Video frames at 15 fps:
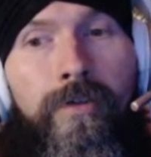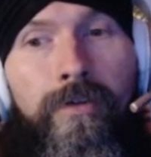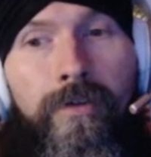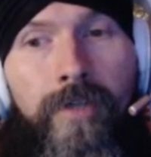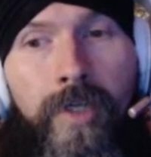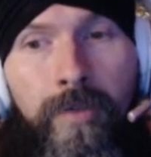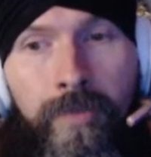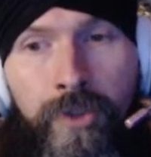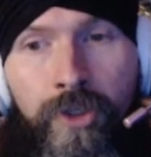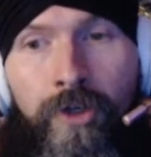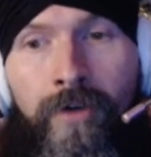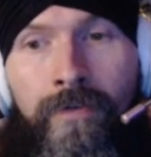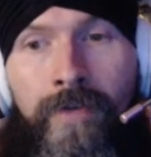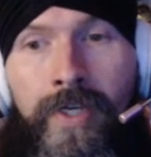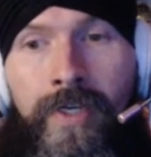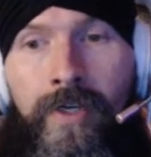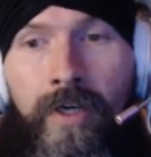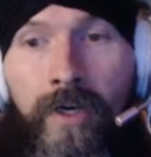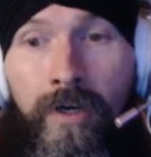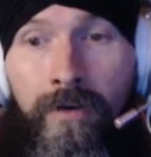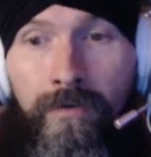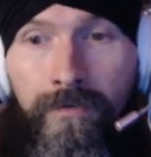observing
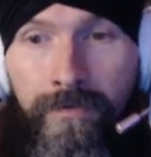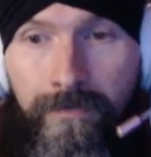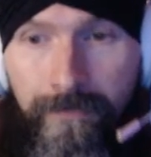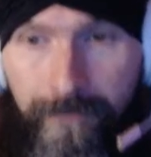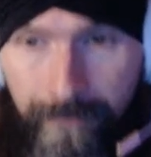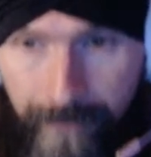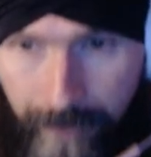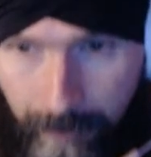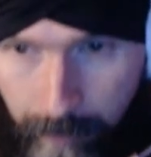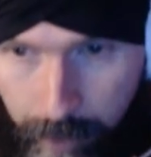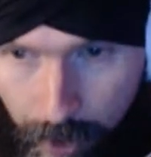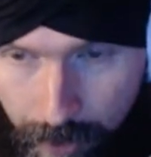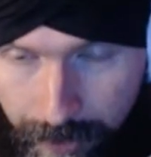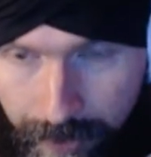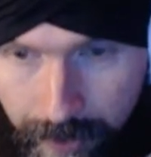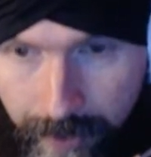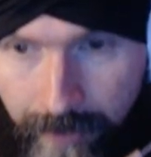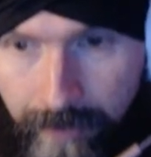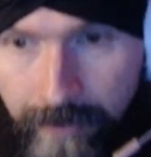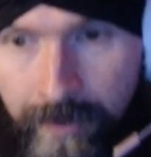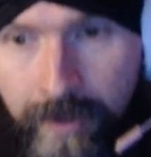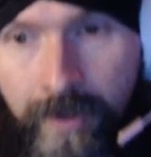of the
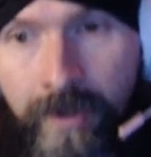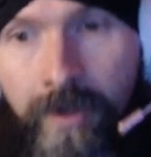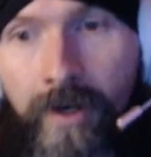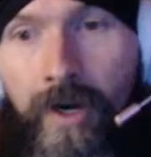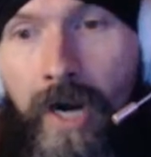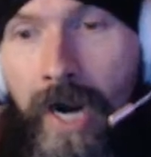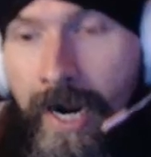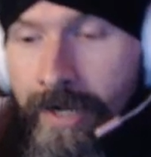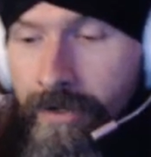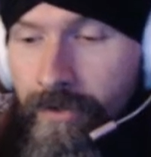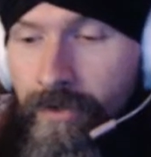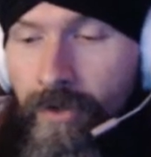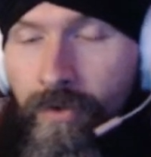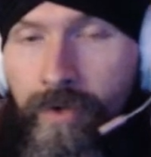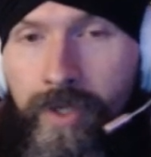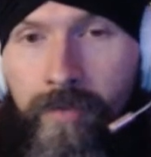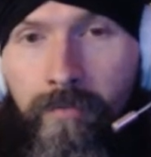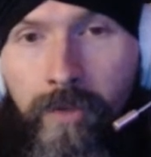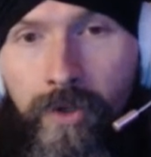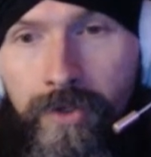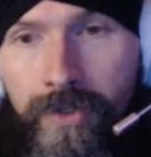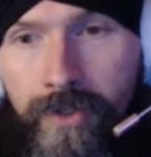person, I don't know him
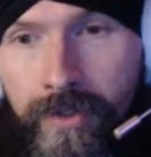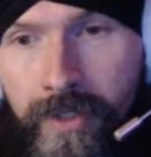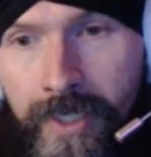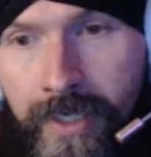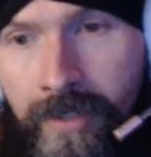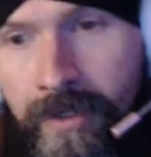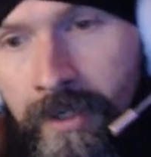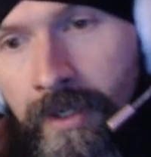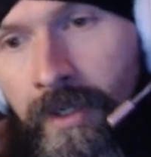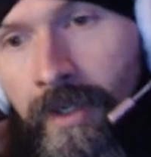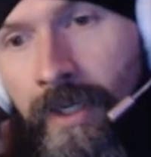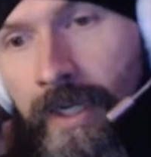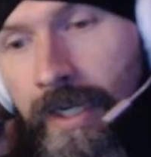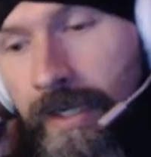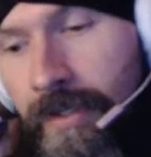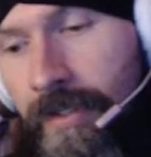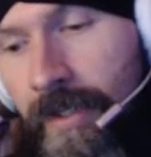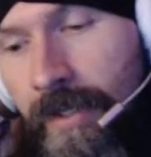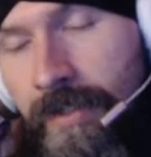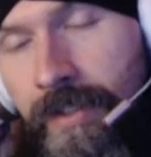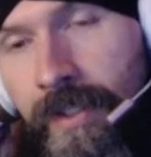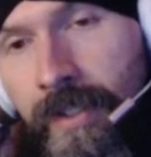personally. He
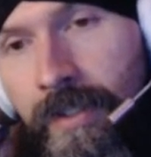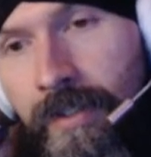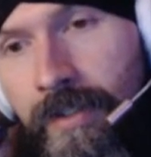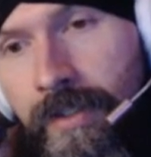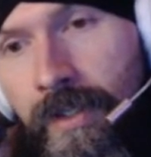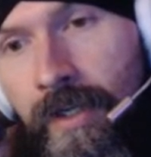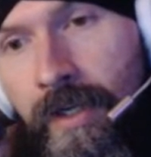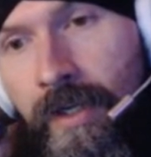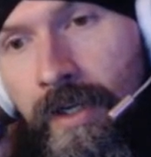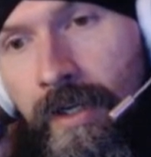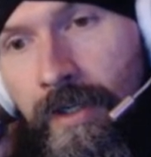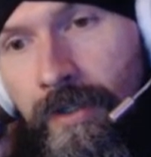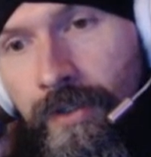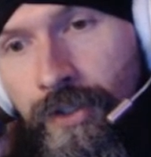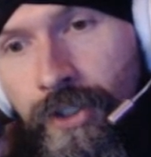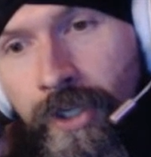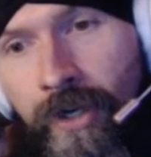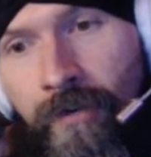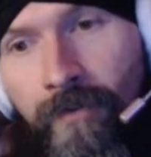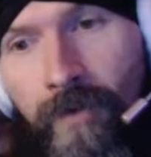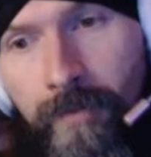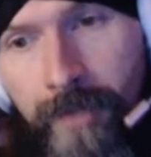doesn't
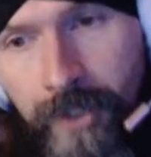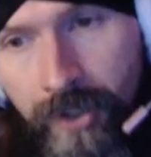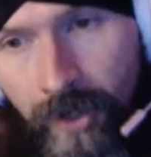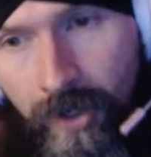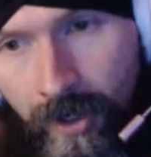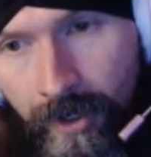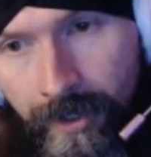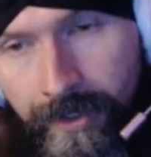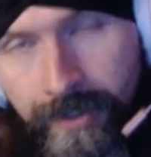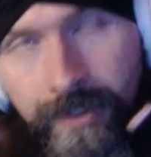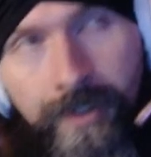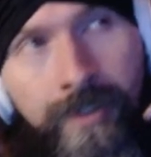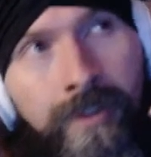share from his heart